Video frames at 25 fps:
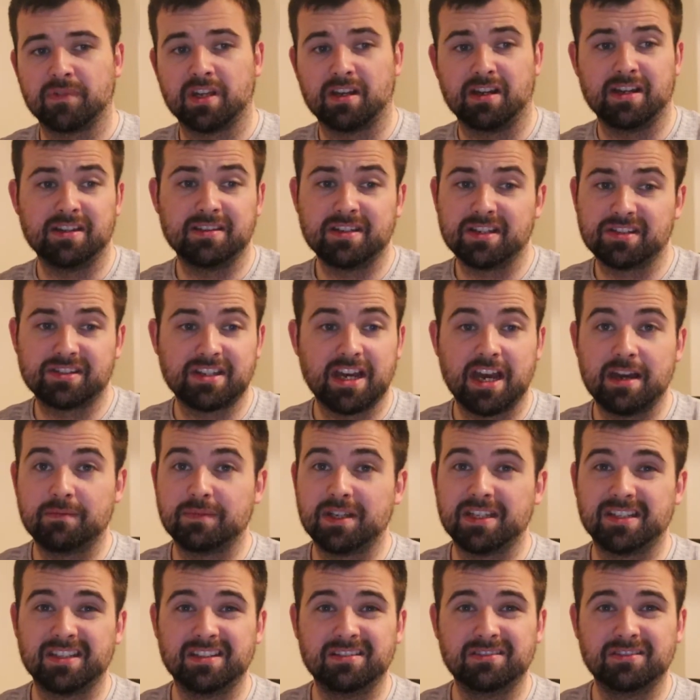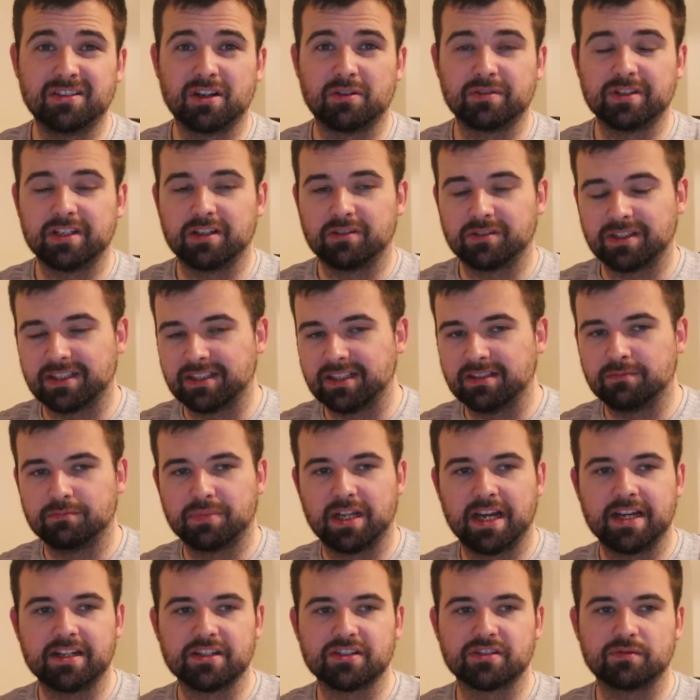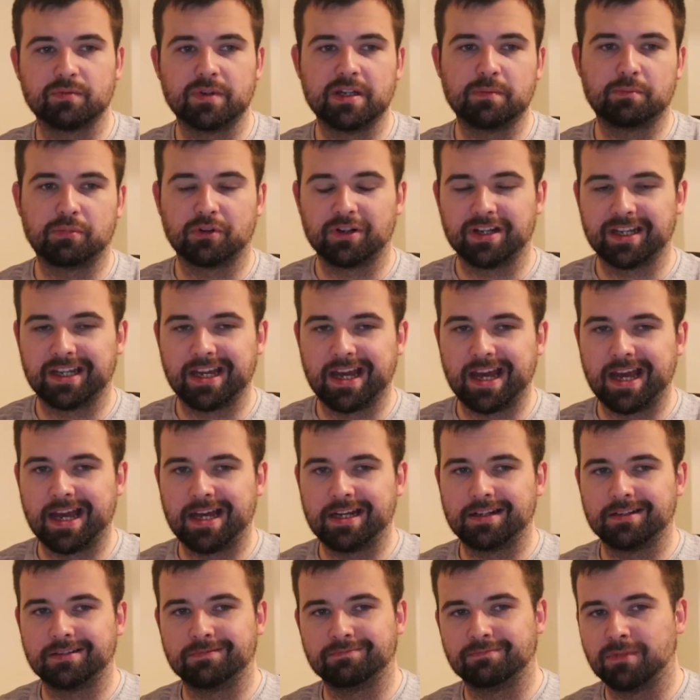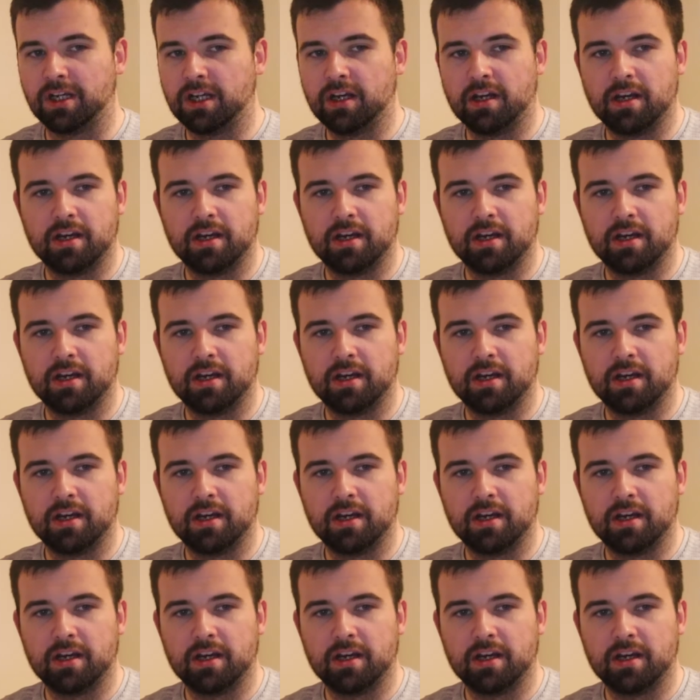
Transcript: In this game, they didn't, though. You know, they didn't play the sweeper again, and,